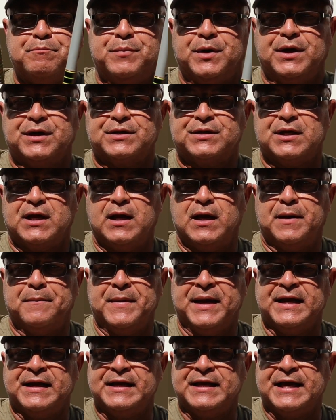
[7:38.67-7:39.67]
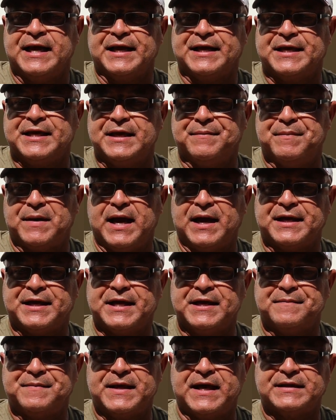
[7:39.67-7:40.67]
but mainly I keep
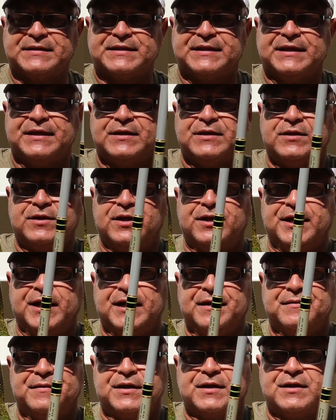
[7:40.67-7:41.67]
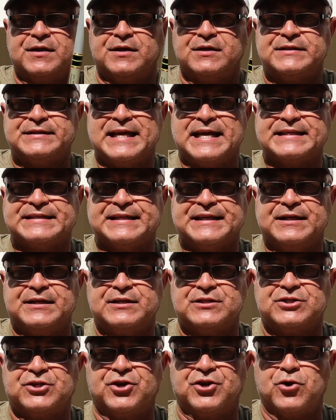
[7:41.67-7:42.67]
that tail on it because that
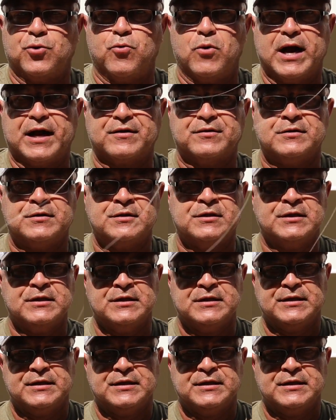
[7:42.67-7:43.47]
tail is gonna waggle